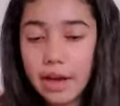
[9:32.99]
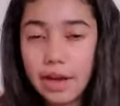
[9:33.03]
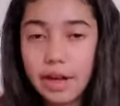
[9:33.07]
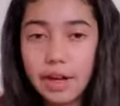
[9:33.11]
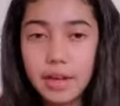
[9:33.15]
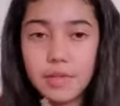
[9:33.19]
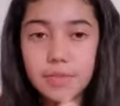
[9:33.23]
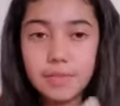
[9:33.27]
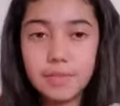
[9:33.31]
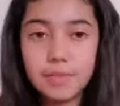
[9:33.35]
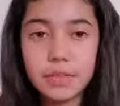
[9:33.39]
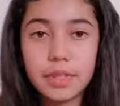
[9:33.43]

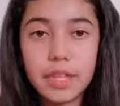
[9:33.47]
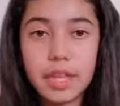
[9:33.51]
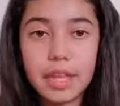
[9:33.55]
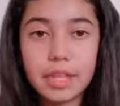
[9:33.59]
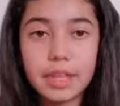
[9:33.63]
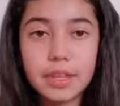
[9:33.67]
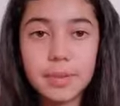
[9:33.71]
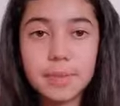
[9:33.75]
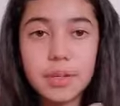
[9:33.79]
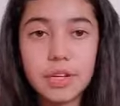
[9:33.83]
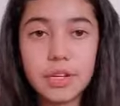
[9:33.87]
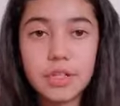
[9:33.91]
um,
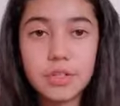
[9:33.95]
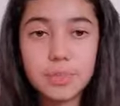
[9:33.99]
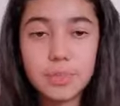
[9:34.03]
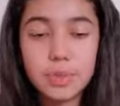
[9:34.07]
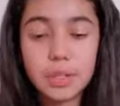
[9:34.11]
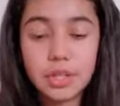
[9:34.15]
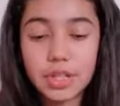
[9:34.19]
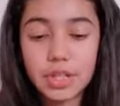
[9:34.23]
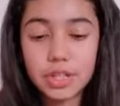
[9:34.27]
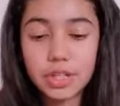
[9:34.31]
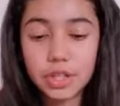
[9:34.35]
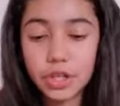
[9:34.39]
like the mirror's
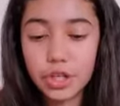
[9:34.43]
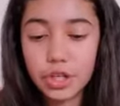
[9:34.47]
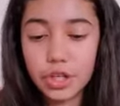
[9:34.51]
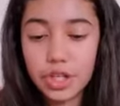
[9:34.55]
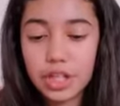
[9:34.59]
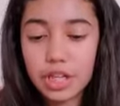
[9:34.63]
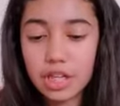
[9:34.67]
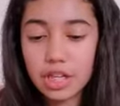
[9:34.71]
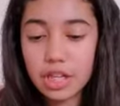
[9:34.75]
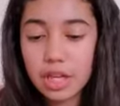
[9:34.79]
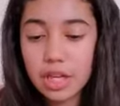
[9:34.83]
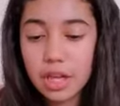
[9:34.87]
pretty
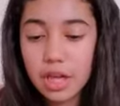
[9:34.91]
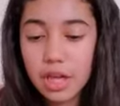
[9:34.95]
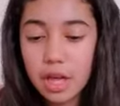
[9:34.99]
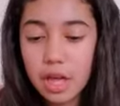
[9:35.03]
dirty